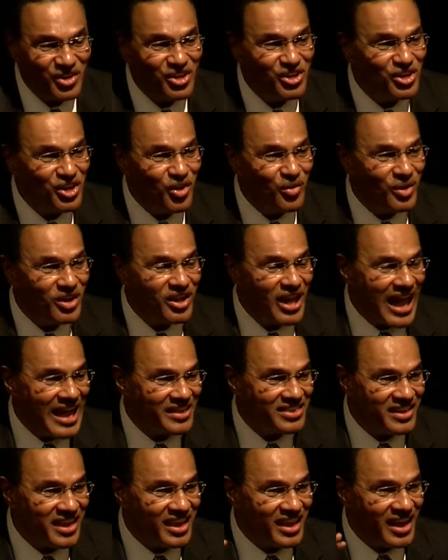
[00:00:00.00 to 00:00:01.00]
Well, you know what?
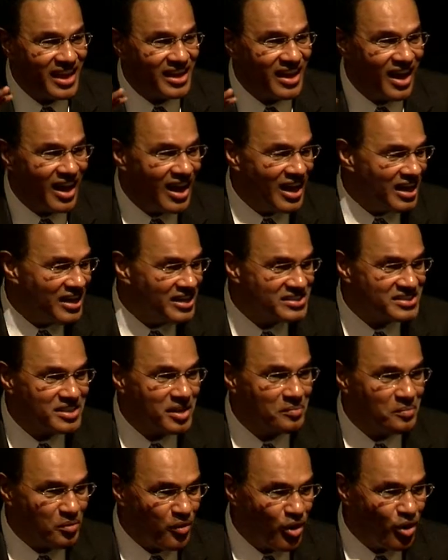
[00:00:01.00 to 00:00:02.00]
I think an honest
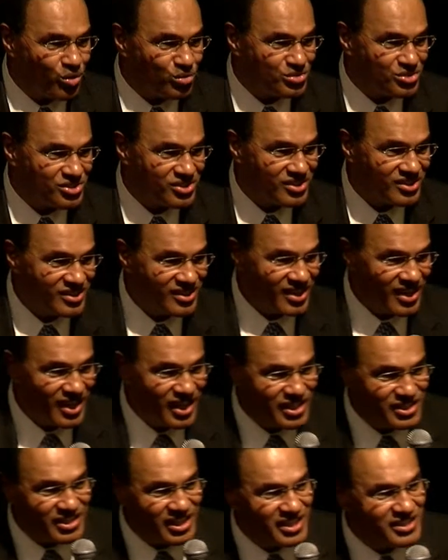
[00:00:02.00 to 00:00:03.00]
approach
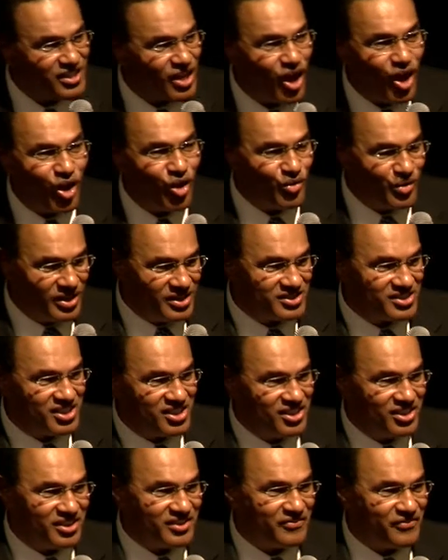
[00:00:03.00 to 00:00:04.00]
is, is always
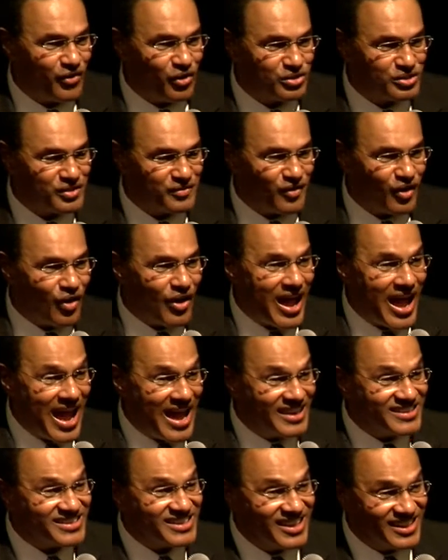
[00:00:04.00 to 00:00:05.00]
good. First of all,
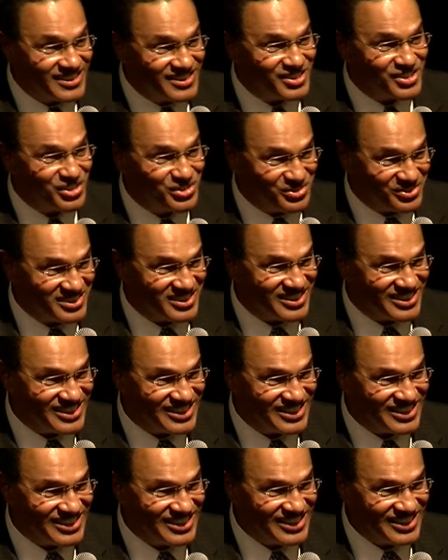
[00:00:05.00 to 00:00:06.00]
asking students,
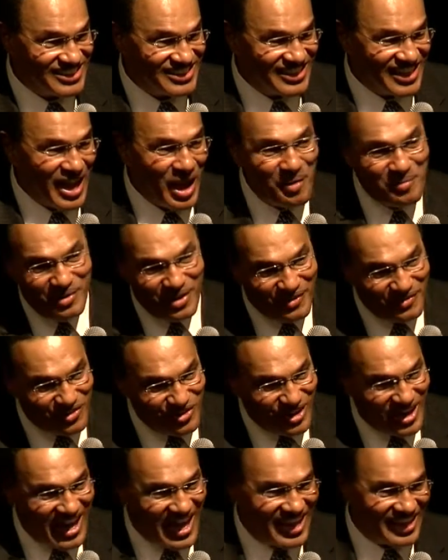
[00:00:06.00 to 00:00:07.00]
how many of
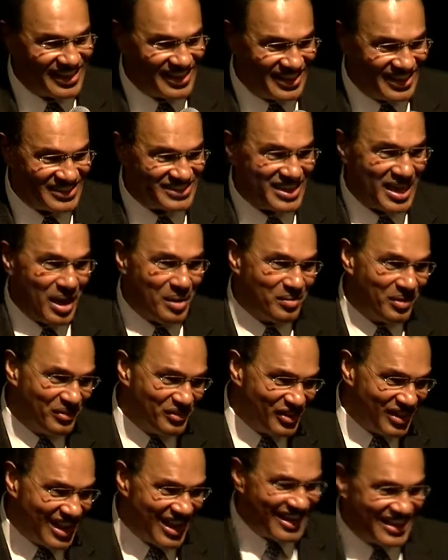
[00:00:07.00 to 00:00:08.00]
you like this? How many
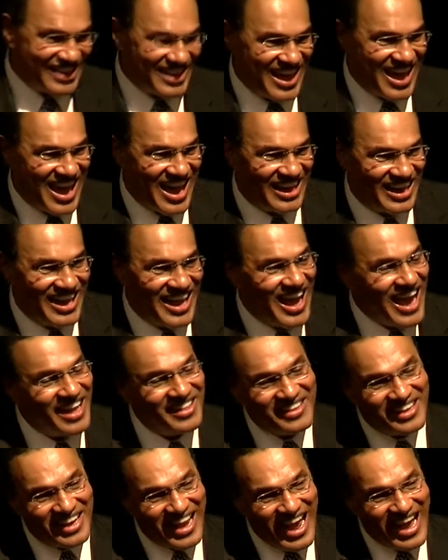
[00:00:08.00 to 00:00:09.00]
of you like that?
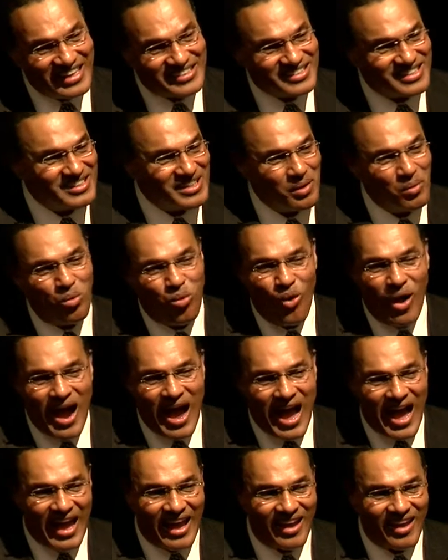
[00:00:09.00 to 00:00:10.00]
And then asking them
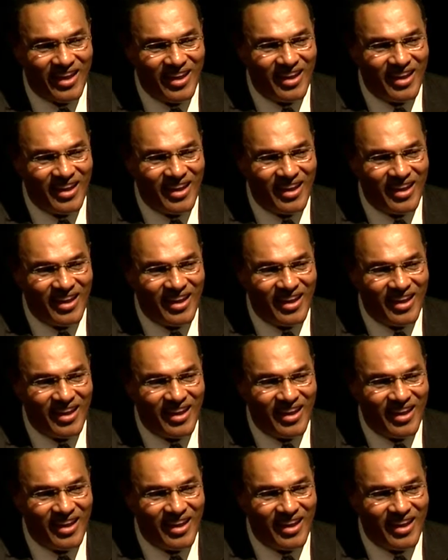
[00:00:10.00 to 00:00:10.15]
why.